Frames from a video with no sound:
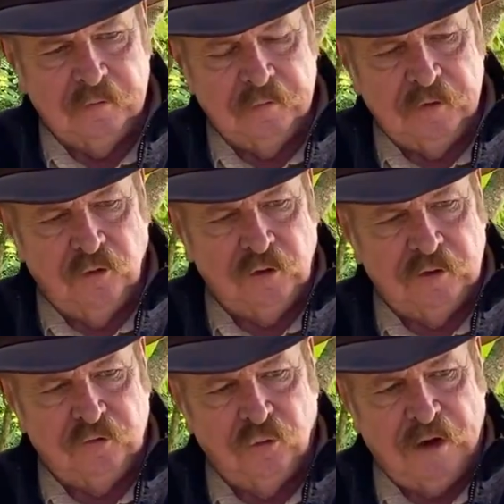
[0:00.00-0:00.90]
Usually
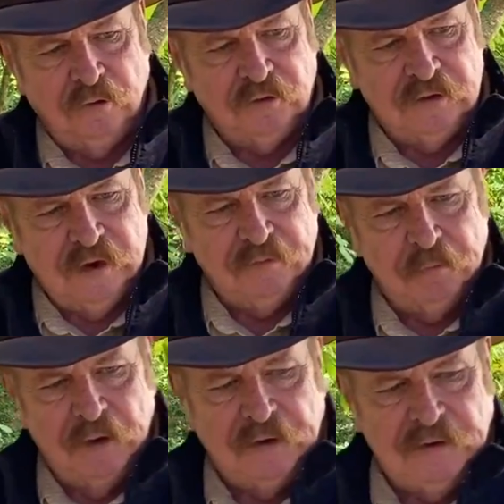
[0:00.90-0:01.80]
the traders didn't have the
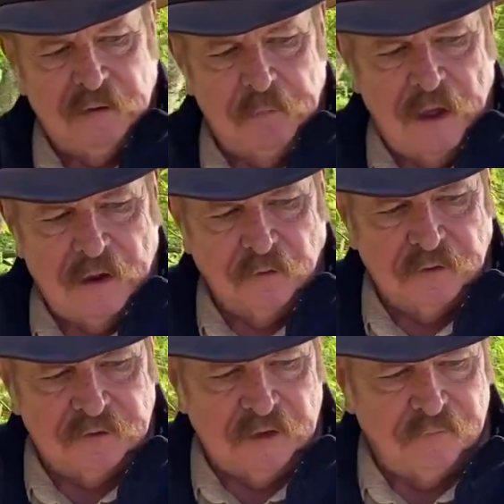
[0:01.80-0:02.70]
money to buy all
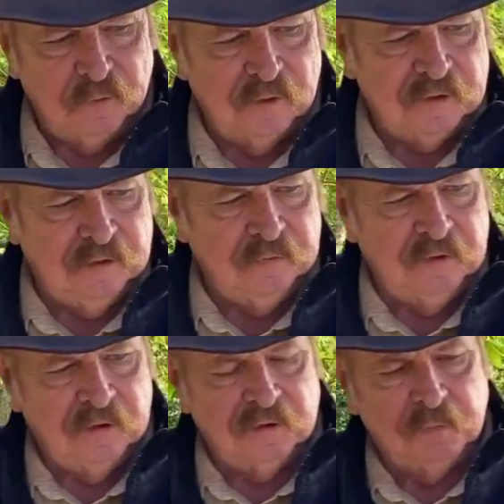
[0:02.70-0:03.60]
this stuff. It was
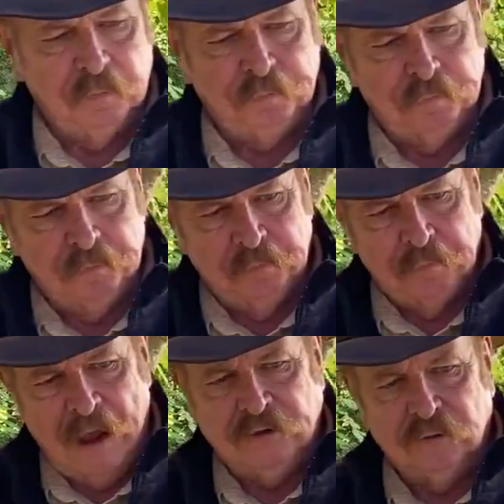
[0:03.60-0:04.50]

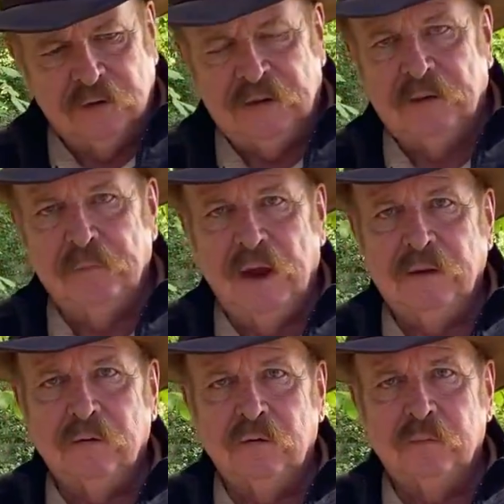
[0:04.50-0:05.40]
sponsored to them by
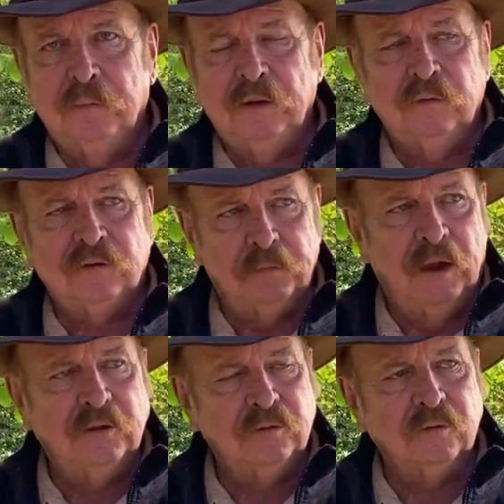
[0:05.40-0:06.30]
their
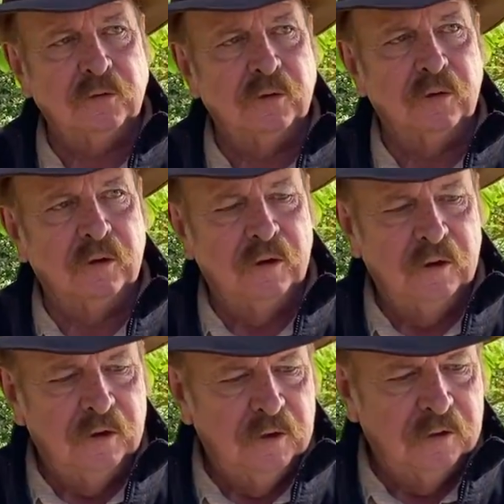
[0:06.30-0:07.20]
sponsors or
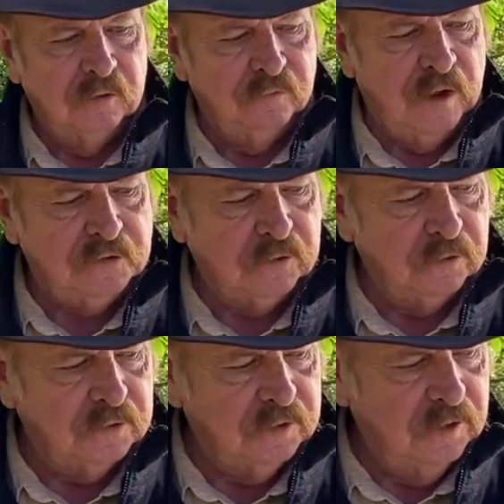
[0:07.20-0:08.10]
their
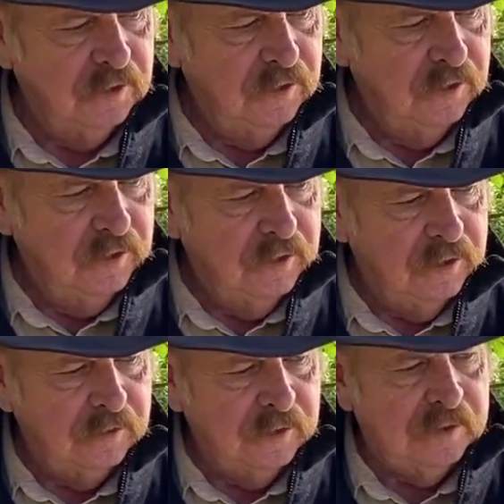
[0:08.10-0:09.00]
investors.
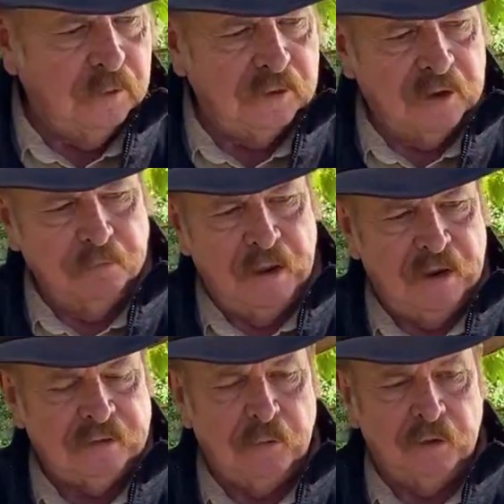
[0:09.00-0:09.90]
And then they would come
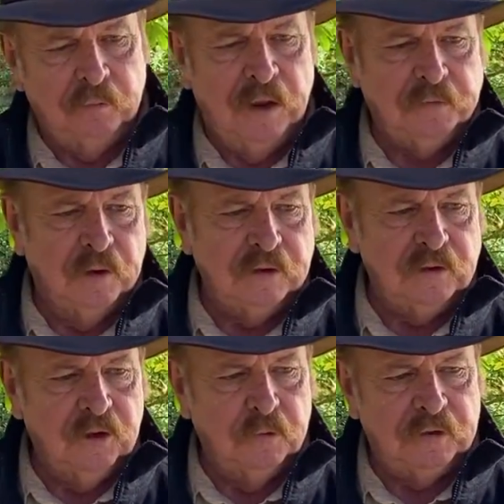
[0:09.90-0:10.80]
back. They would make money
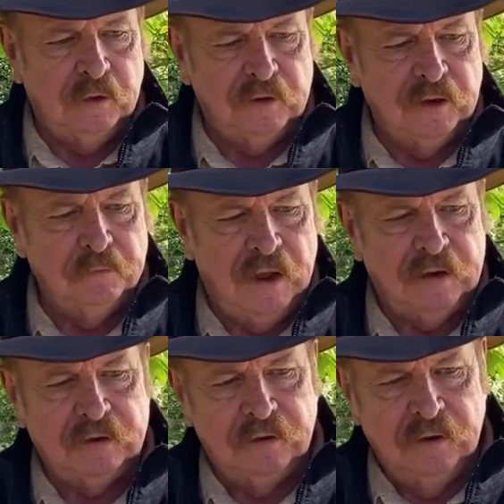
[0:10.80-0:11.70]
too, but they would come
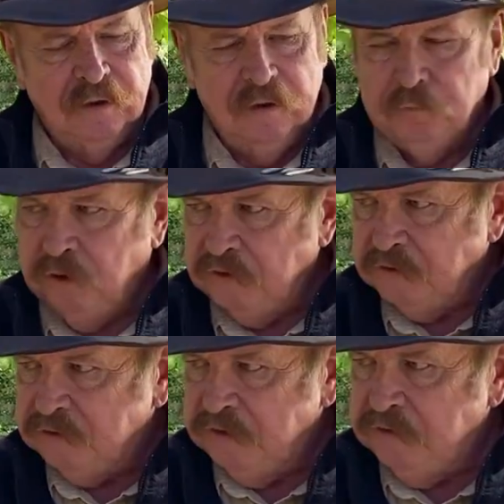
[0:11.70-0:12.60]
back and bring the
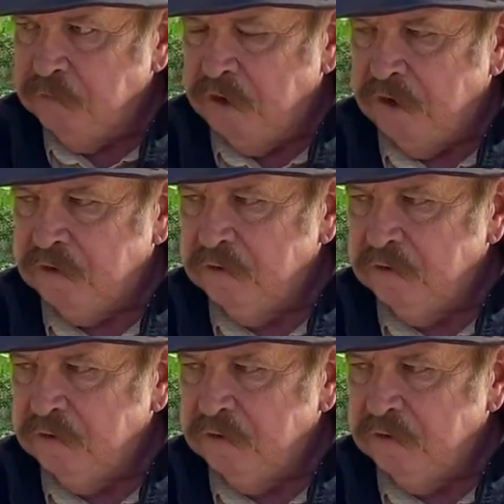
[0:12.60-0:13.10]
skins back,